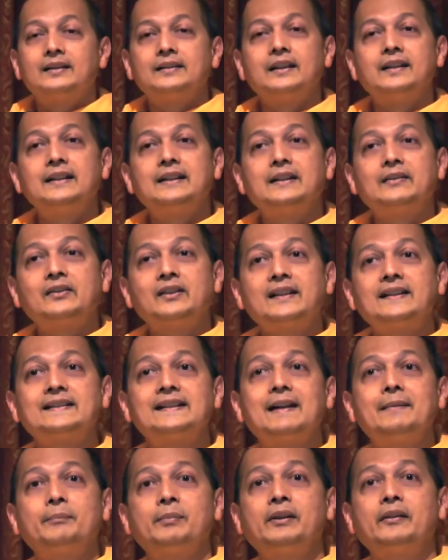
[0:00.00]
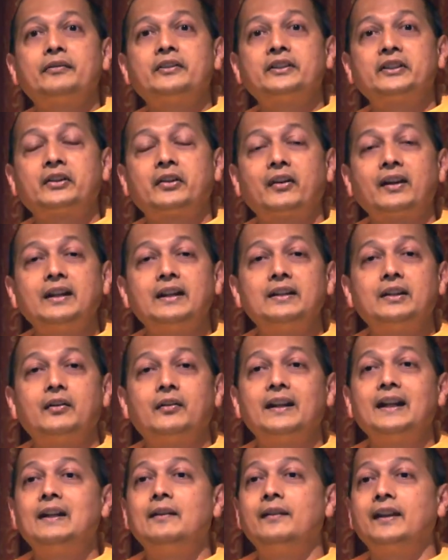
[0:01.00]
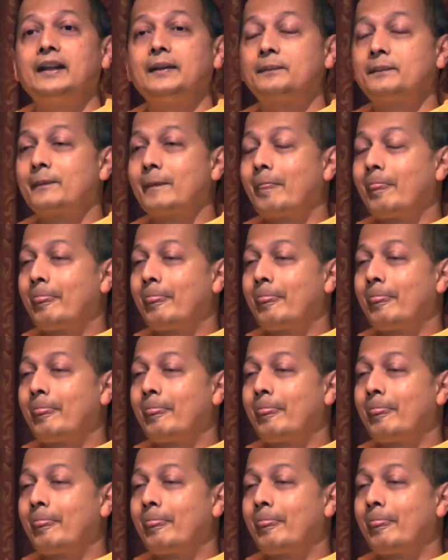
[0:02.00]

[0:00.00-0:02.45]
then he gives an example of the train railway